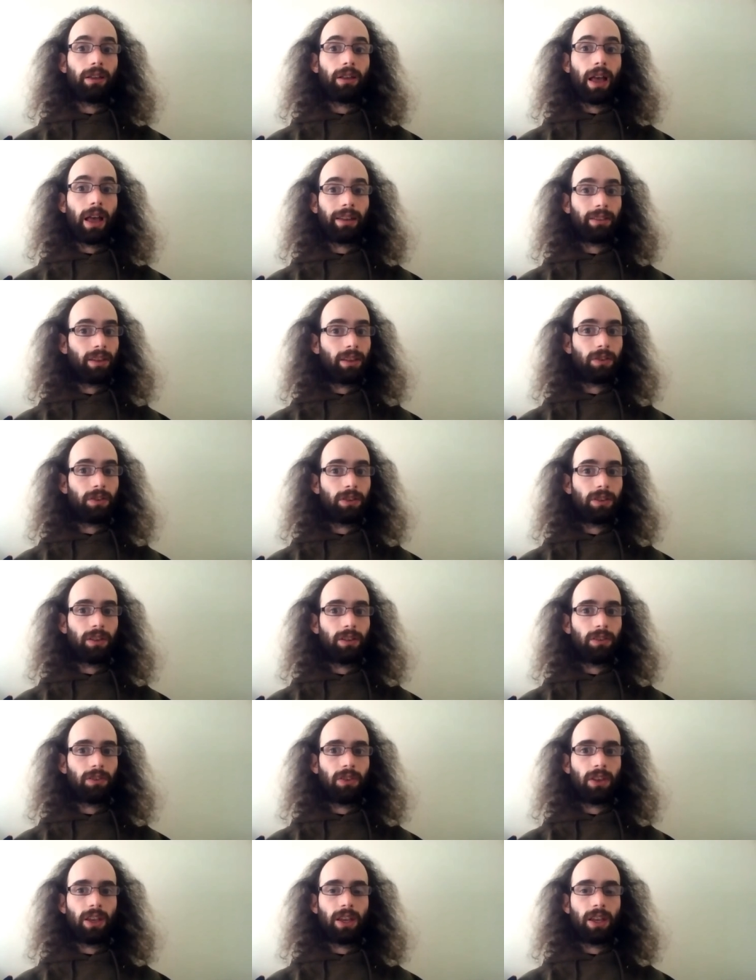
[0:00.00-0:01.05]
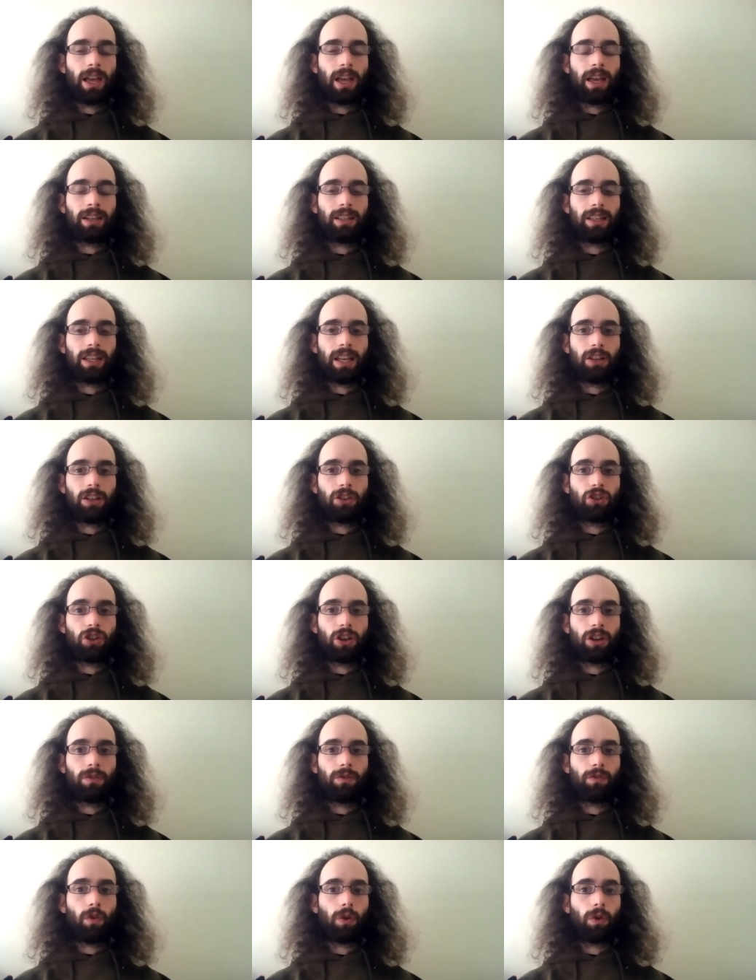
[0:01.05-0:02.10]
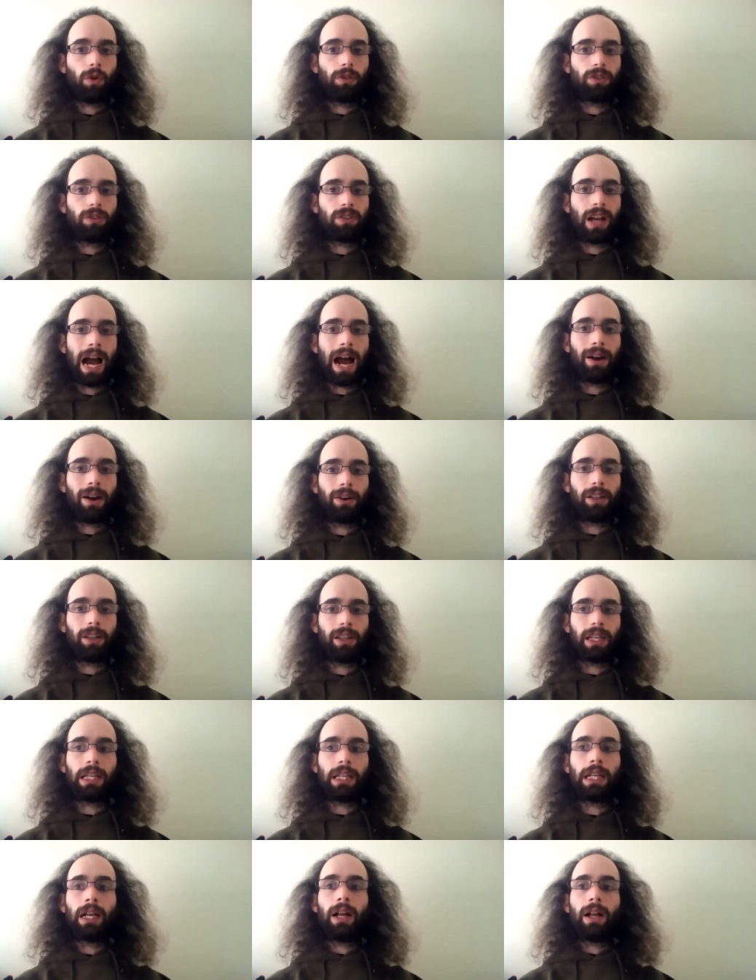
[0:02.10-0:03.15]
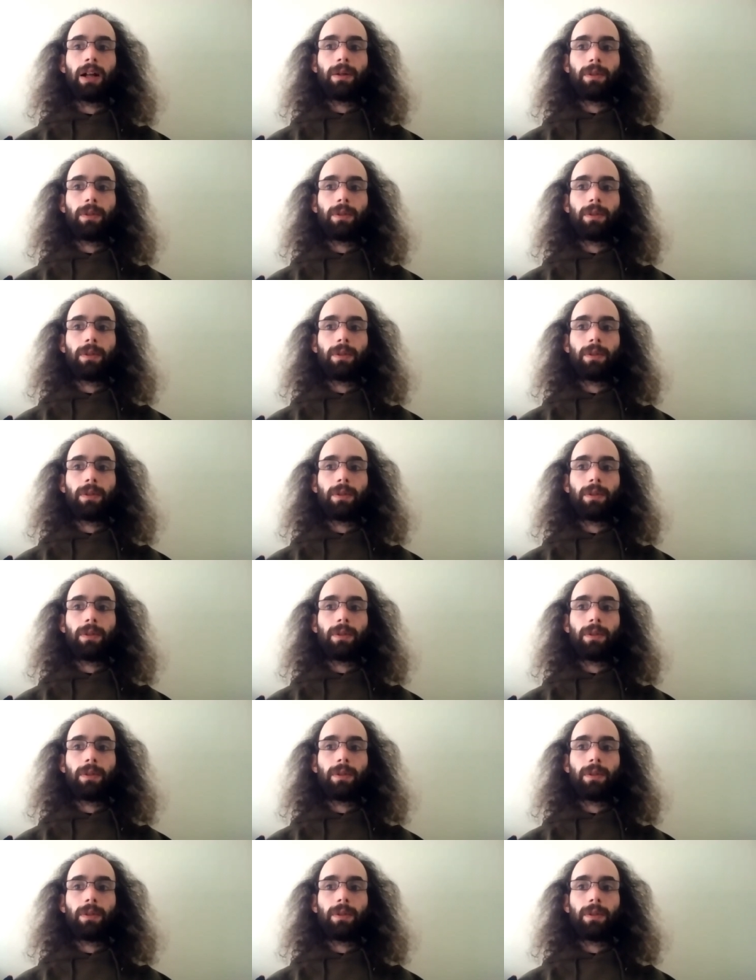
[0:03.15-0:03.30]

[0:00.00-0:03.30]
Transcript: activities they engage in voluntarily.